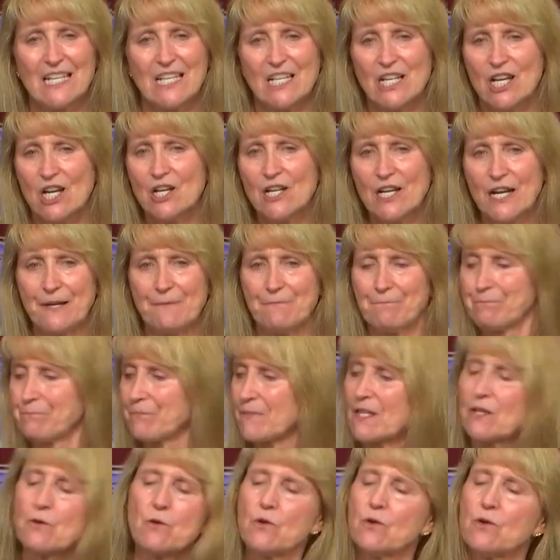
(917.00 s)
All right,
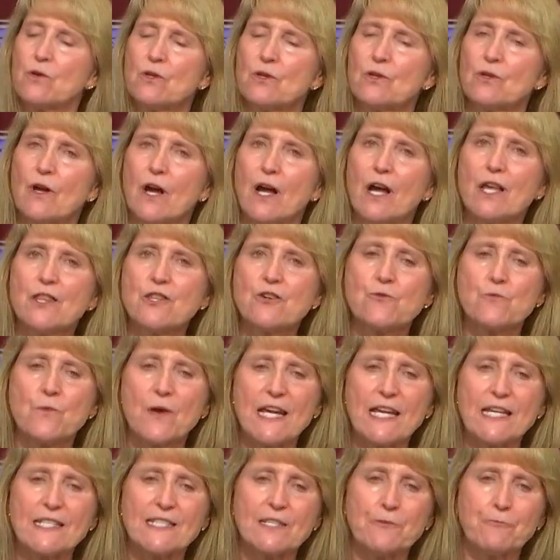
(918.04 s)
other
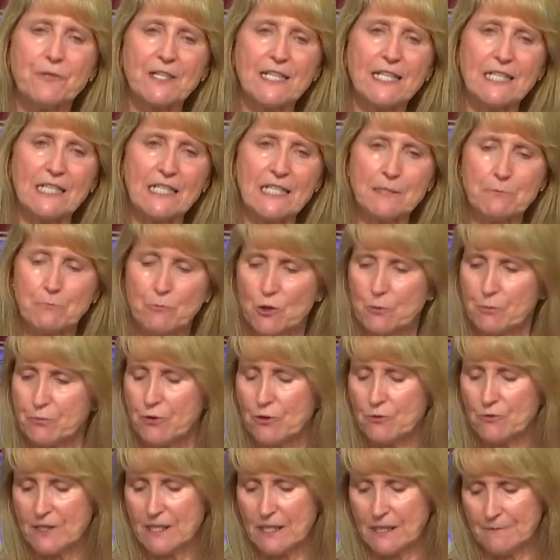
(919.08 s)
ways that we can eat more
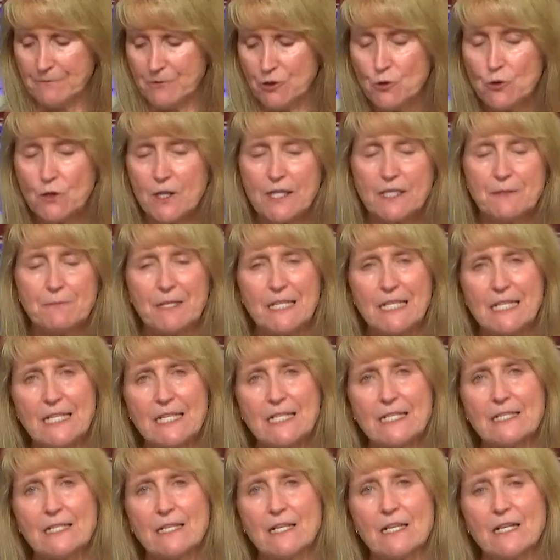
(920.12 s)
protein. You can
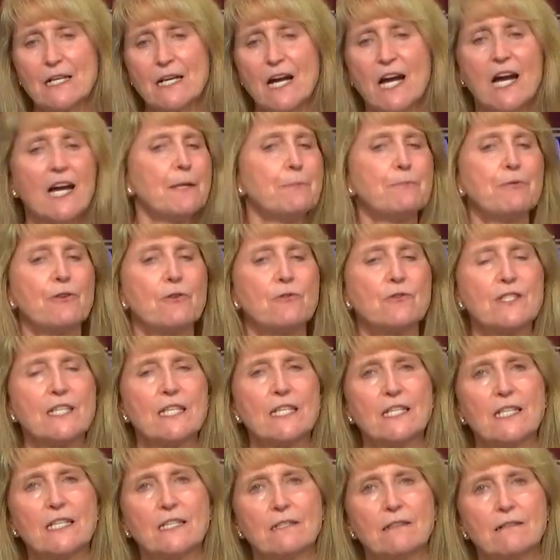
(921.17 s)
eat high
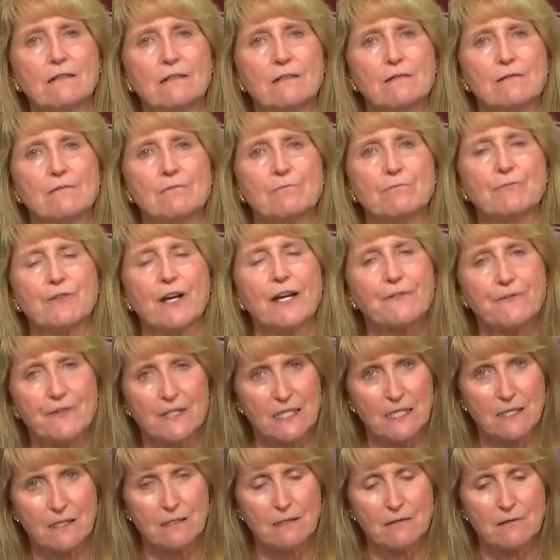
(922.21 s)
protein
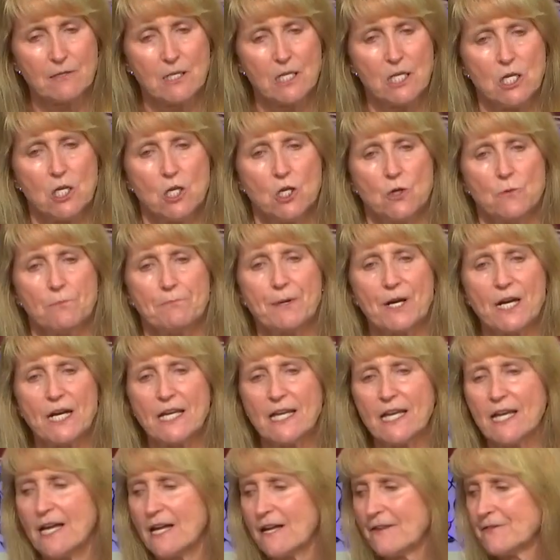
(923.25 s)
breakfast by
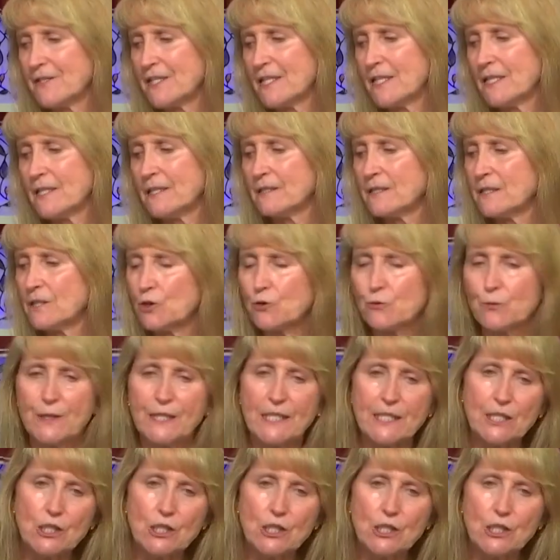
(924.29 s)
having the Greek